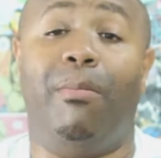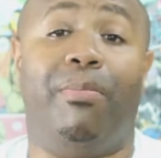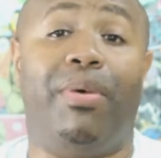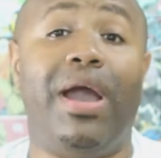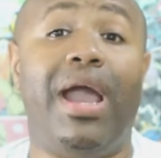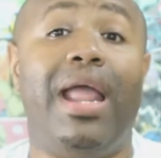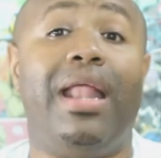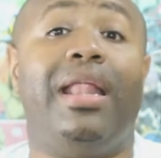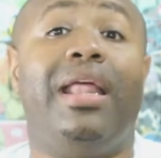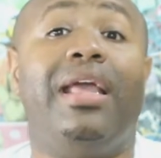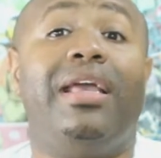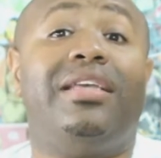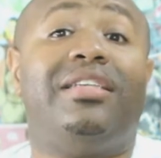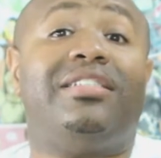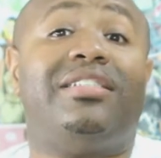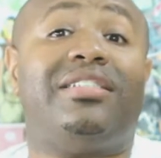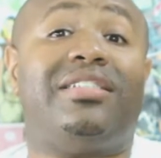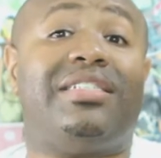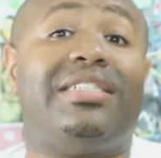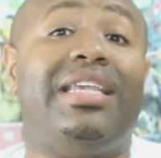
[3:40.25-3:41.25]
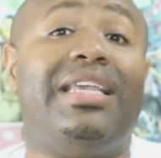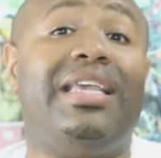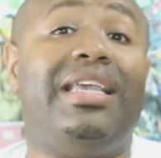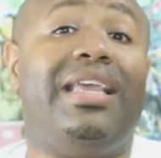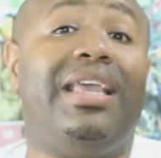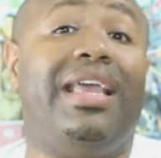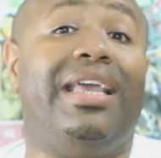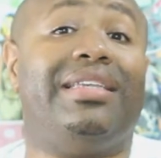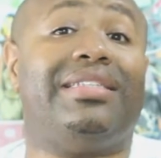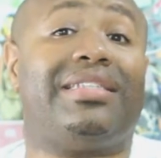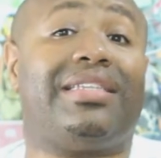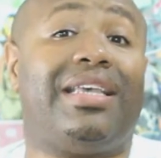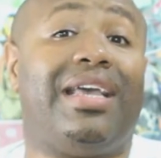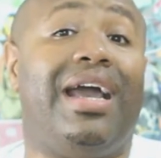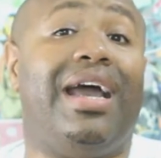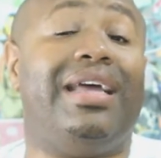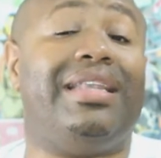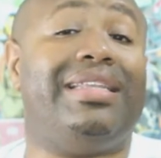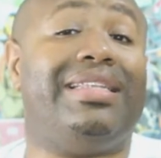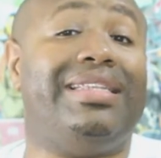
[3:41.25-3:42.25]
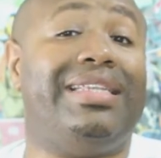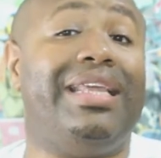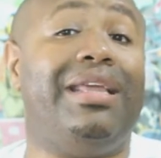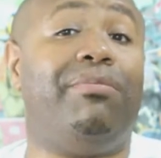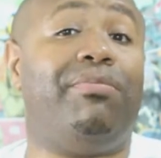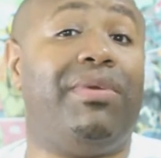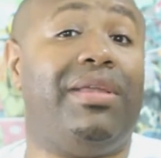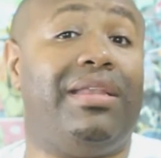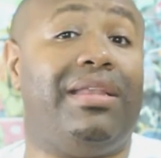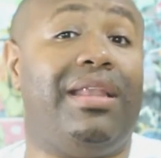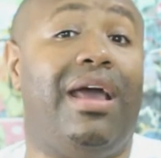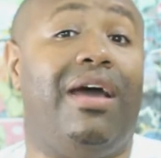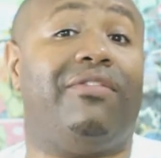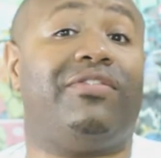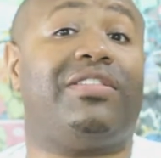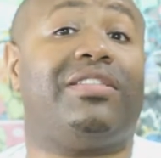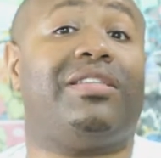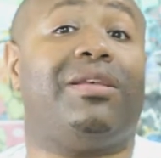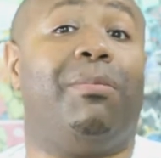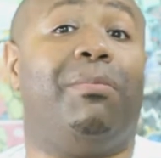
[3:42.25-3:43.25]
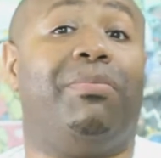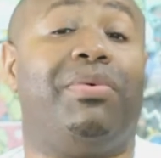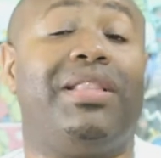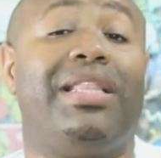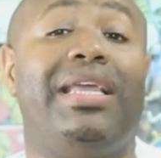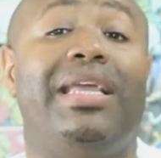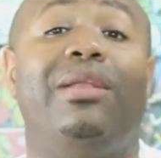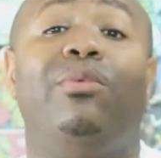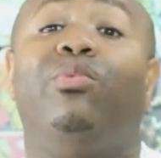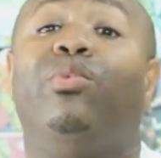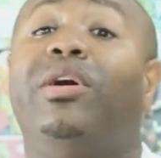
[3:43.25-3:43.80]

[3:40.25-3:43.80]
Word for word: but she is cut deep enough to bleed